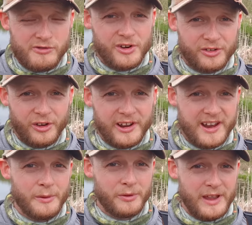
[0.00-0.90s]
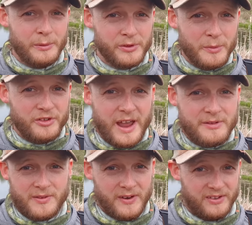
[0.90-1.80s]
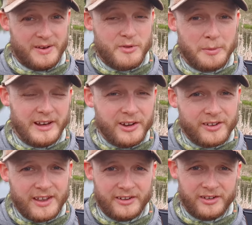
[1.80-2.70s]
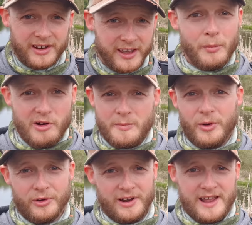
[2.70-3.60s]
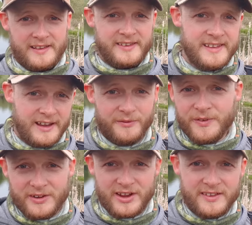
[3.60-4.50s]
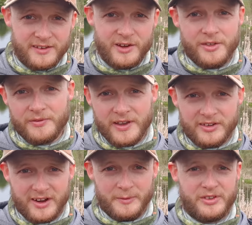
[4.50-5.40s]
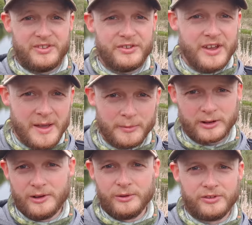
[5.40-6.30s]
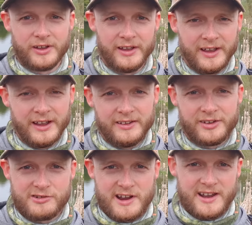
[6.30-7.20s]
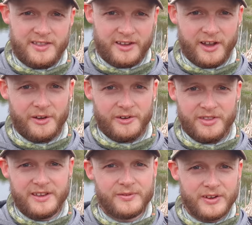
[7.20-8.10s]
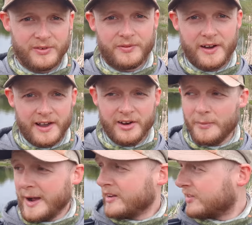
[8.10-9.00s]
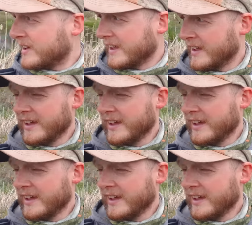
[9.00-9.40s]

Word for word: rock solid it was, it was a much heavier fish than it probably looks actually more importantly it's a second fish it's another fish i'm a step closer to cracking the code and these fish are fired up actually